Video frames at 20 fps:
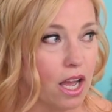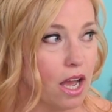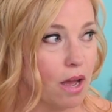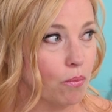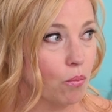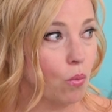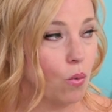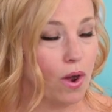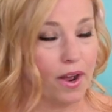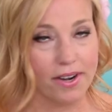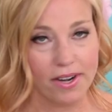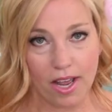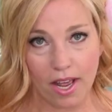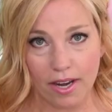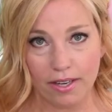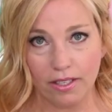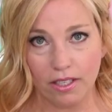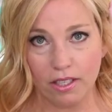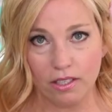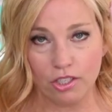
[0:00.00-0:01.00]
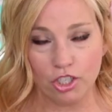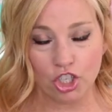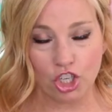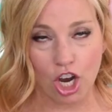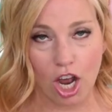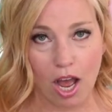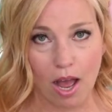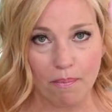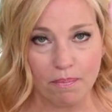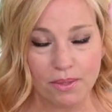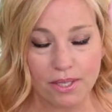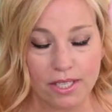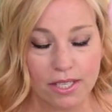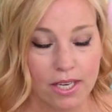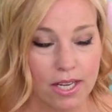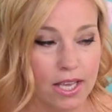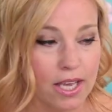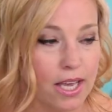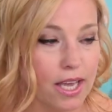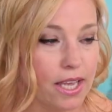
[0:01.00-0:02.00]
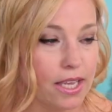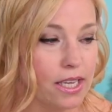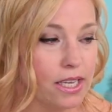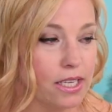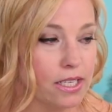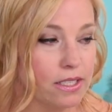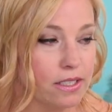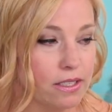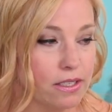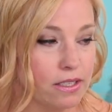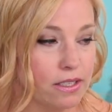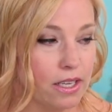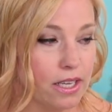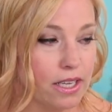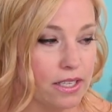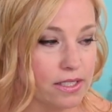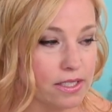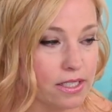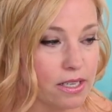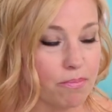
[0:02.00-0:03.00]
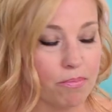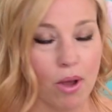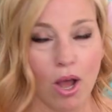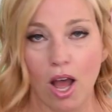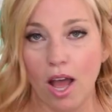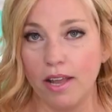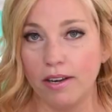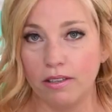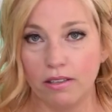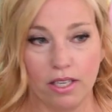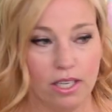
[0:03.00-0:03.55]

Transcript: one onion chopped in the Instant Pot,